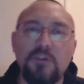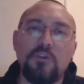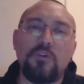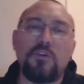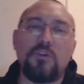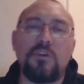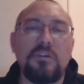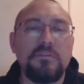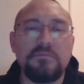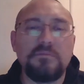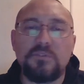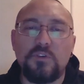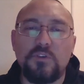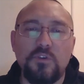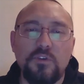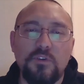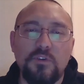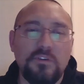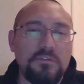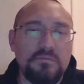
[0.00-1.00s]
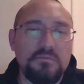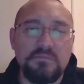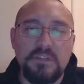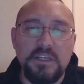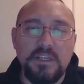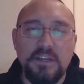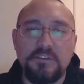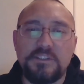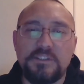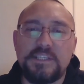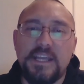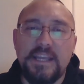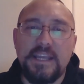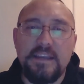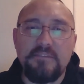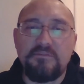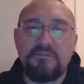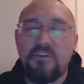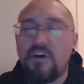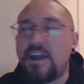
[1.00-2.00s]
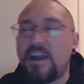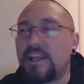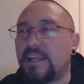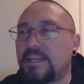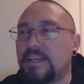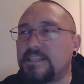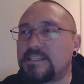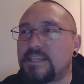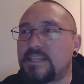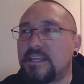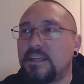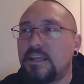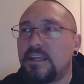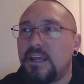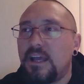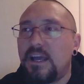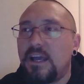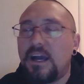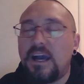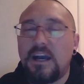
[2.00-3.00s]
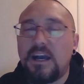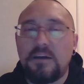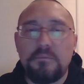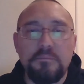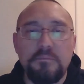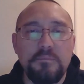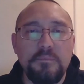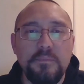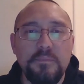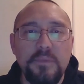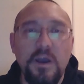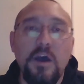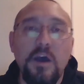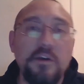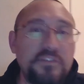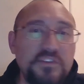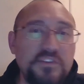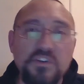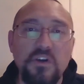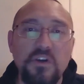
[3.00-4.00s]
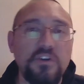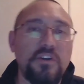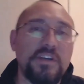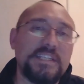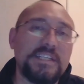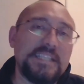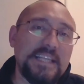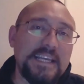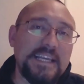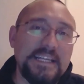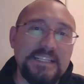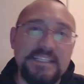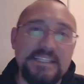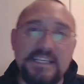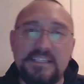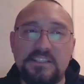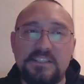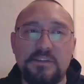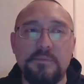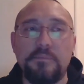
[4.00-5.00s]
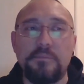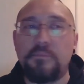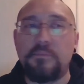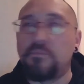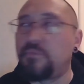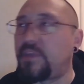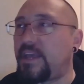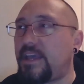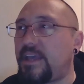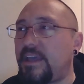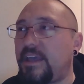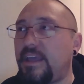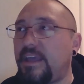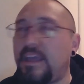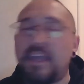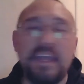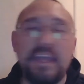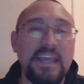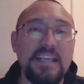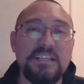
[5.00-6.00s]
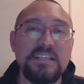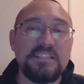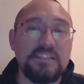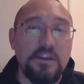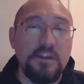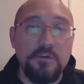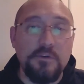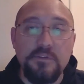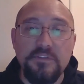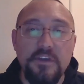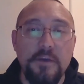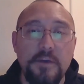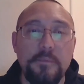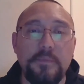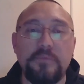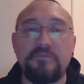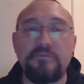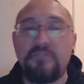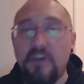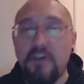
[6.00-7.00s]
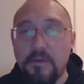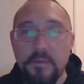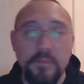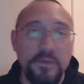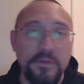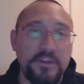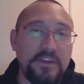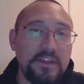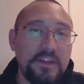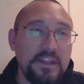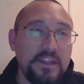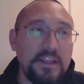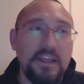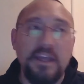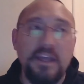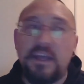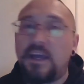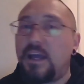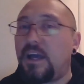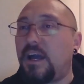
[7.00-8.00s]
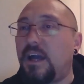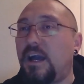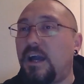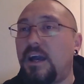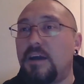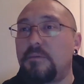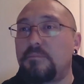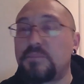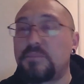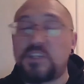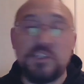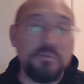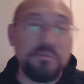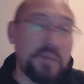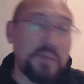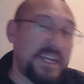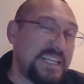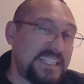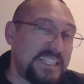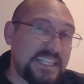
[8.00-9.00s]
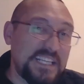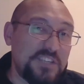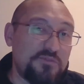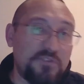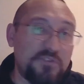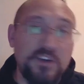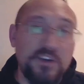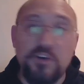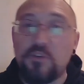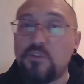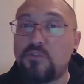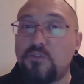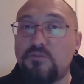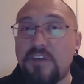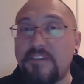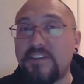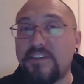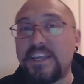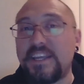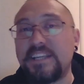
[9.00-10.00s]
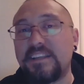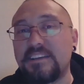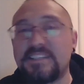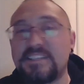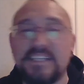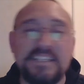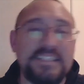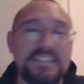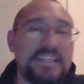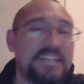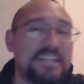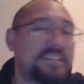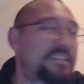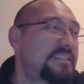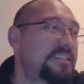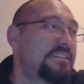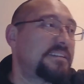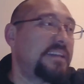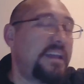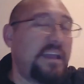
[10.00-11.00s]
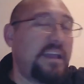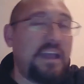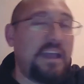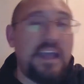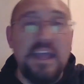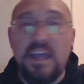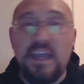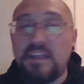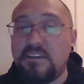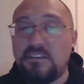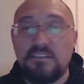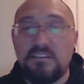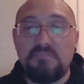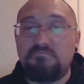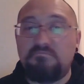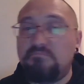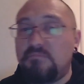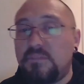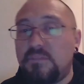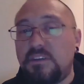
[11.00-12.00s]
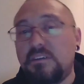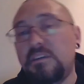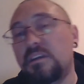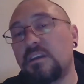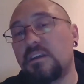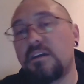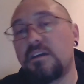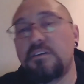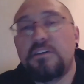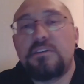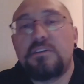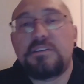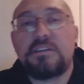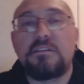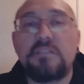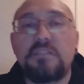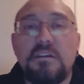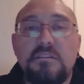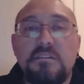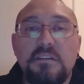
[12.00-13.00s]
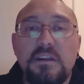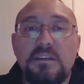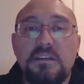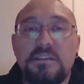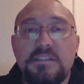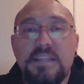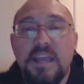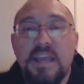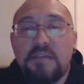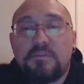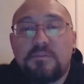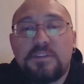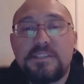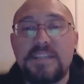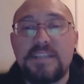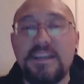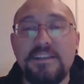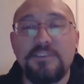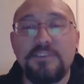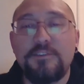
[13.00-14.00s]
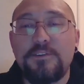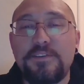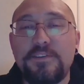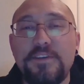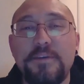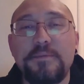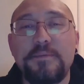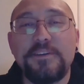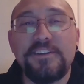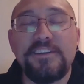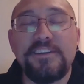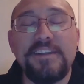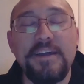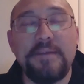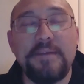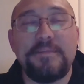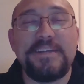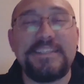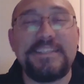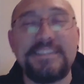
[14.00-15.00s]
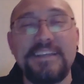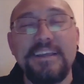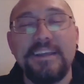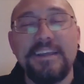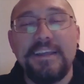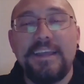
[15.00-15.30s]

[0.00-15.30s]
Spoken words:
or you know, say it violates it. Earth's not an isolated system. There is no firmament. Space is real. Gravity does exist, and you know, you still don't understand what the second law of thermodynamics